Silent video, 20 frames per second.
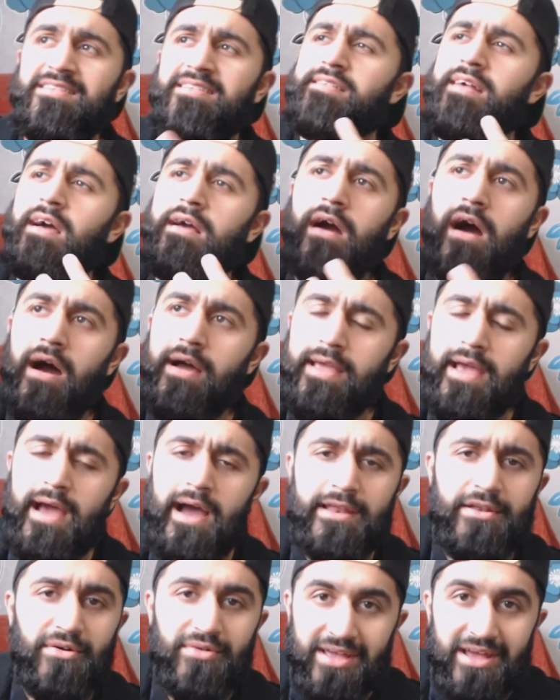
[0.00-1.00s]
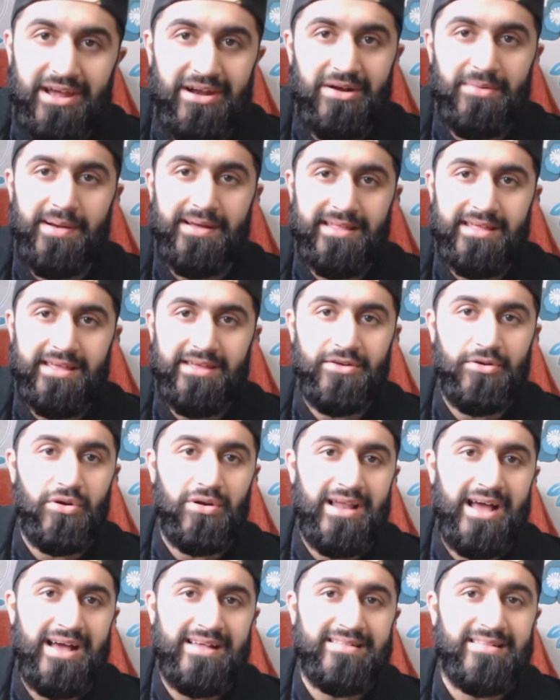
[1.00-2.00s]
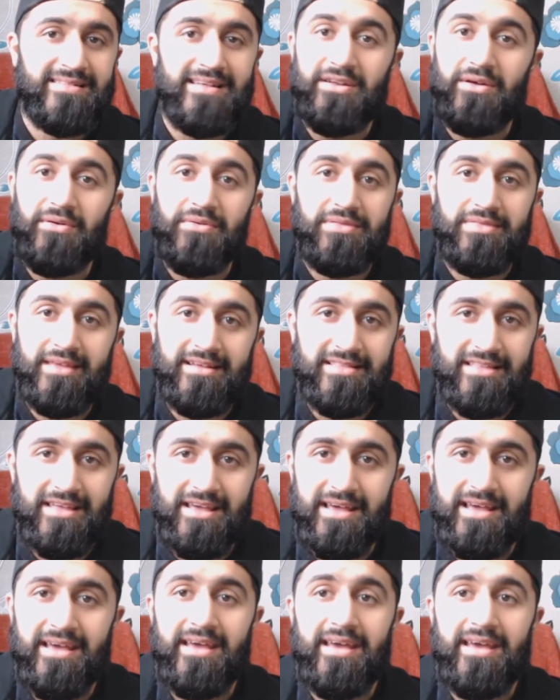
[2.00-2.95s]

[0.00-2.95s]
he's like, oh yeah, I don't care about the hero classes, I don't think